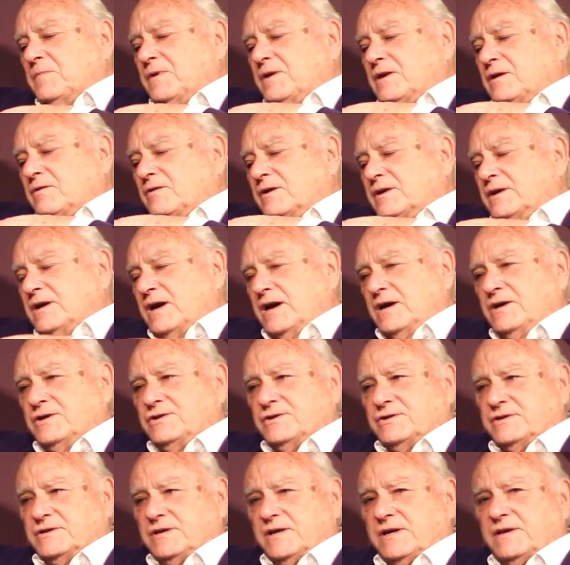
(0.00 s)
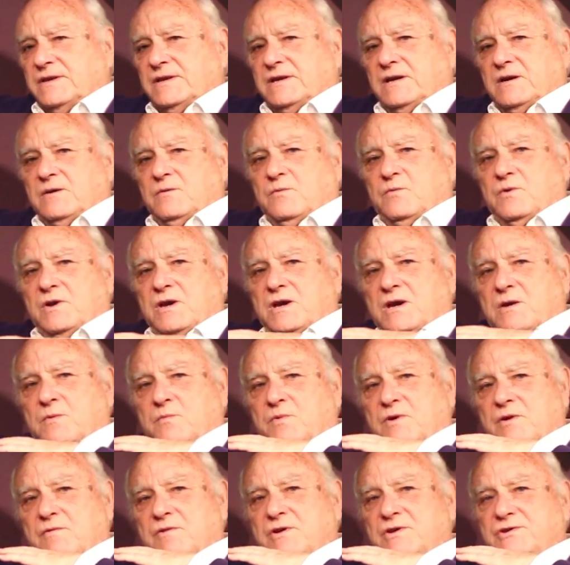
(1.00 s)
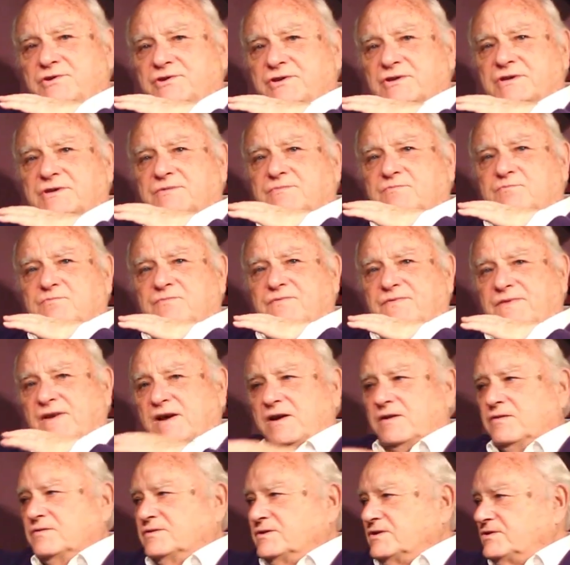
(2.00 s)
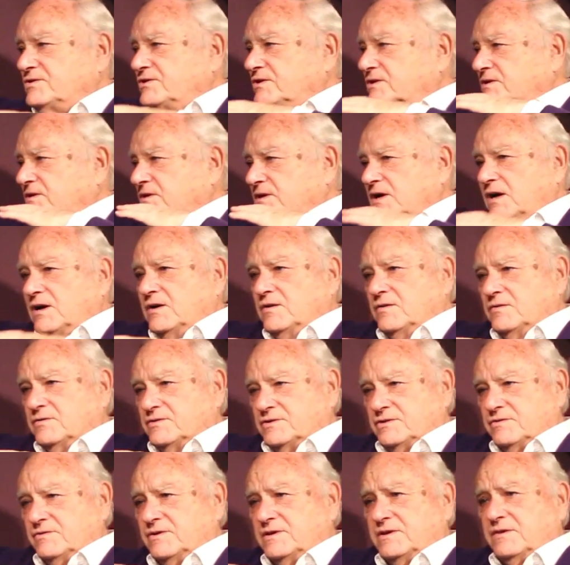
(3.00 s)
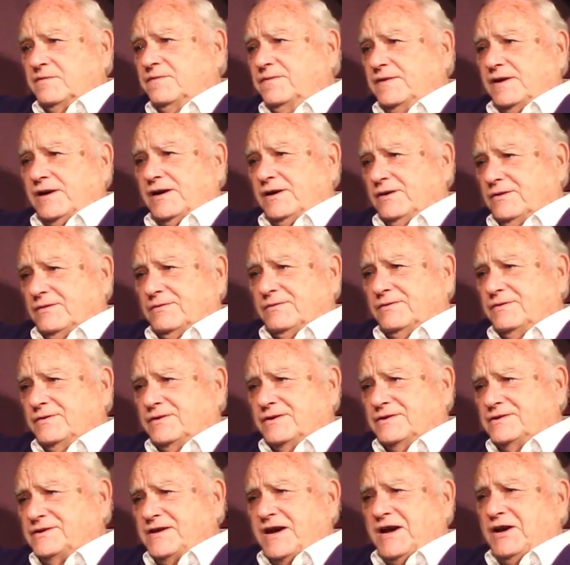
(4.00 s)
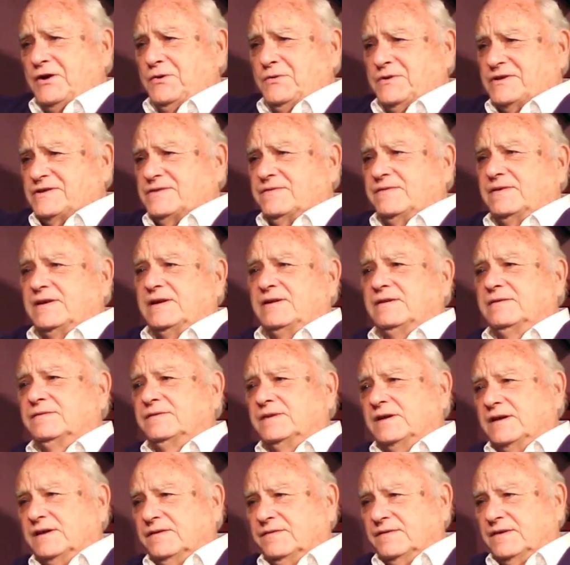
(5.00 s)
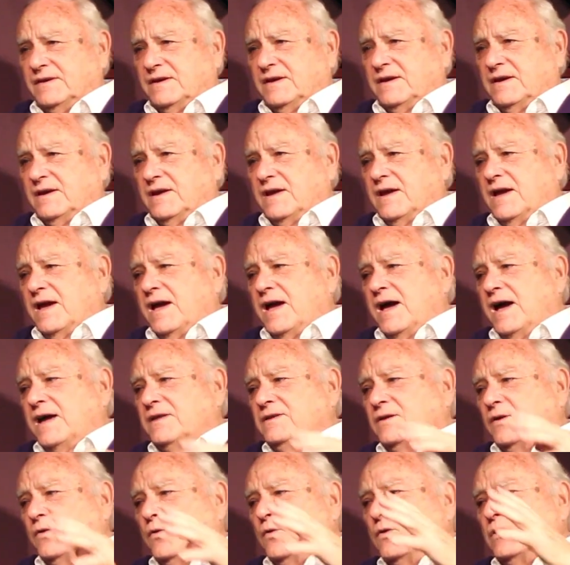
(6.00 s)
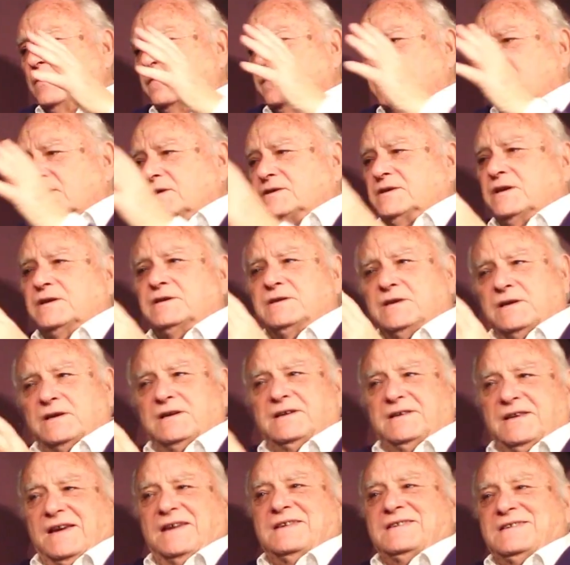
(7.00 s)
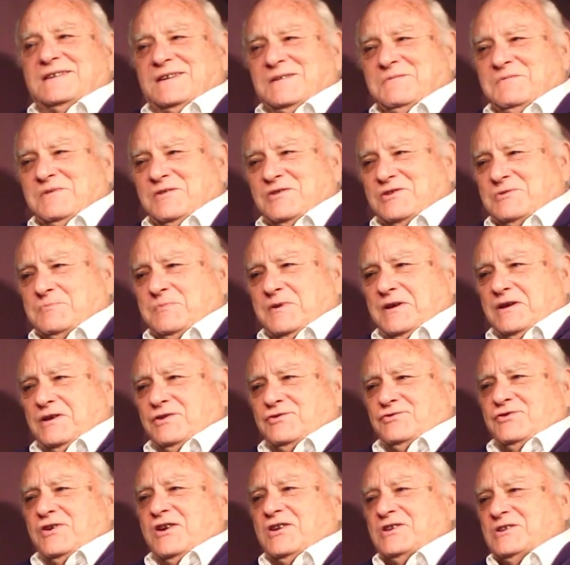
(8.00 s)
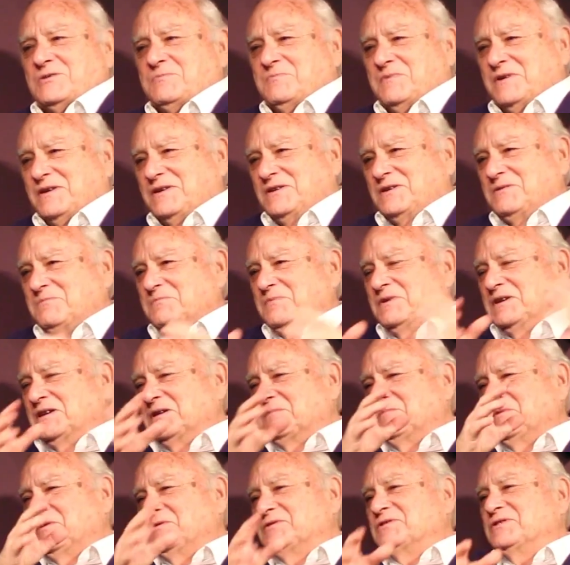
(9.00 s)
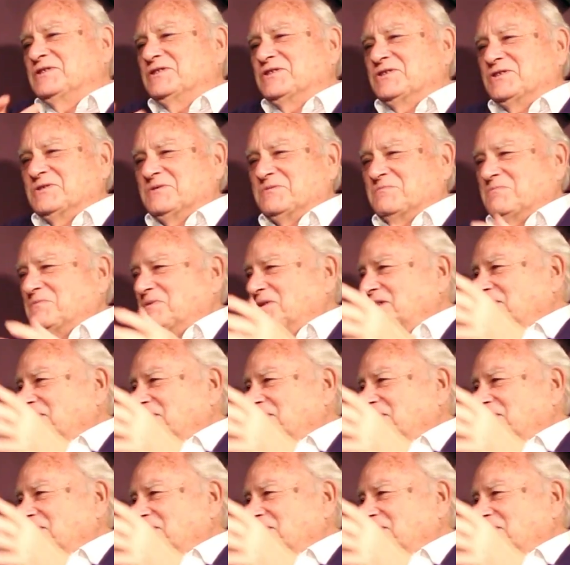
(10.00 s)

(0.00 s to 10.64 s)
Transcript: But there are occasions, aren't there, where it just flows. It just goes. You're in the flow. In the taoist flow of life. And all of these things are connected, whether it's being a trance medium, being a musician,